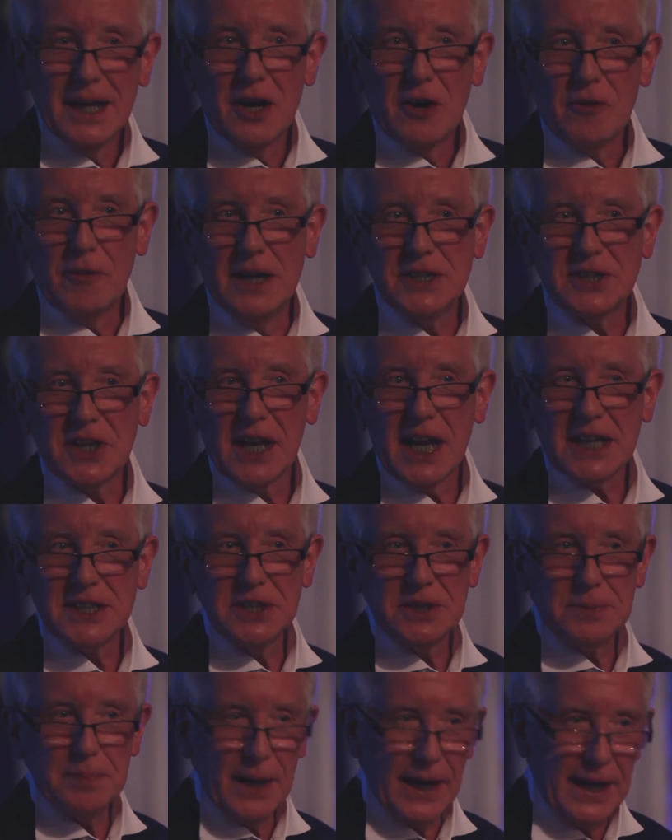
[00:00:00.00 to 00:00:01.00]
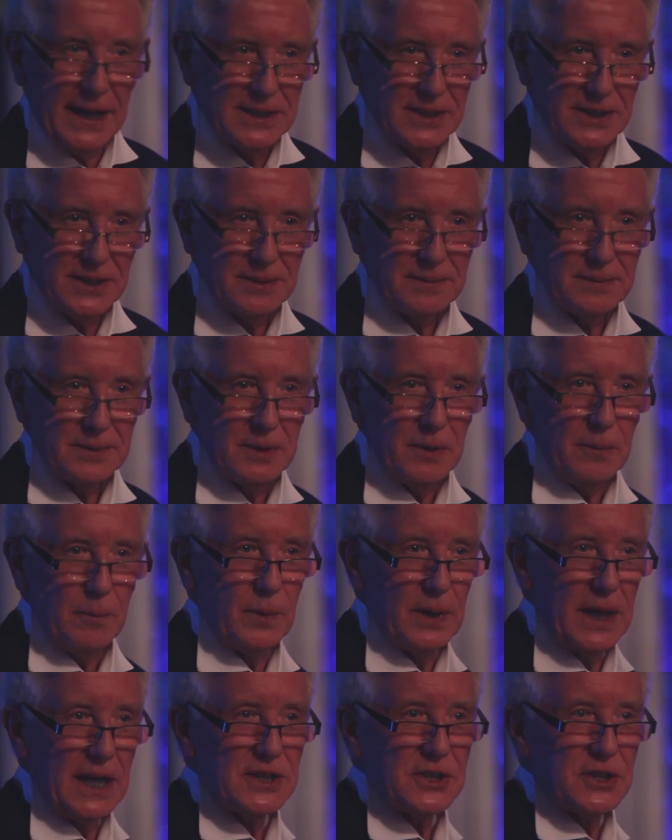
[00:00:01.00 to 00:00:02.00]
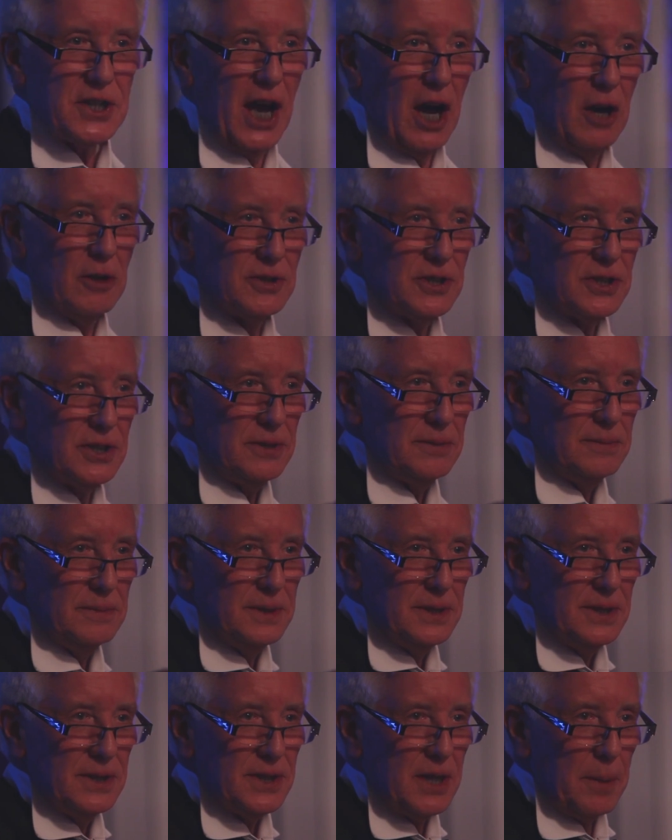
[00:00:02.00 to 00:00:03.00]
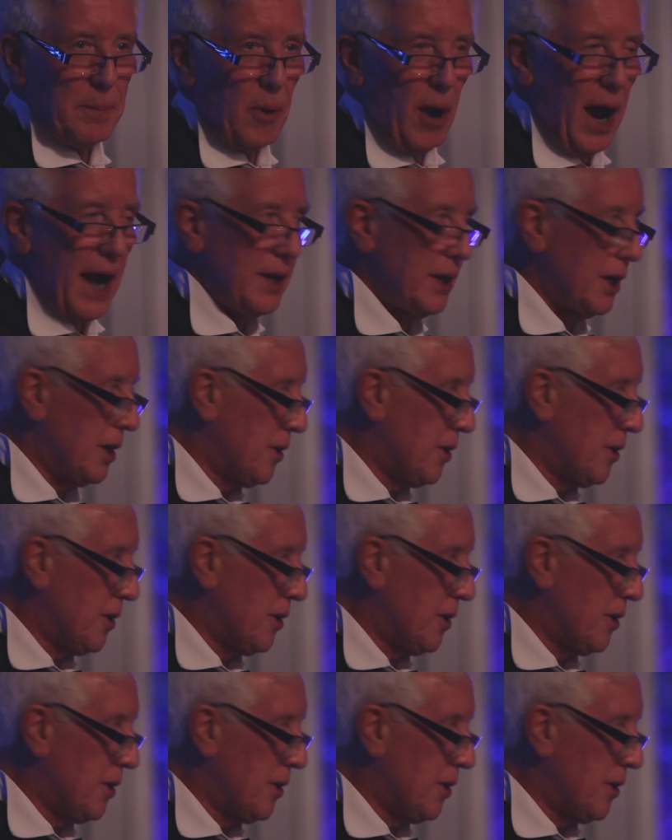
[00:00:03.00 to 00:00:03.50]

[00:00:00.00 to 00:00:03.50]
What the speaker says: Raise your glasses, please. Let's toast the bride and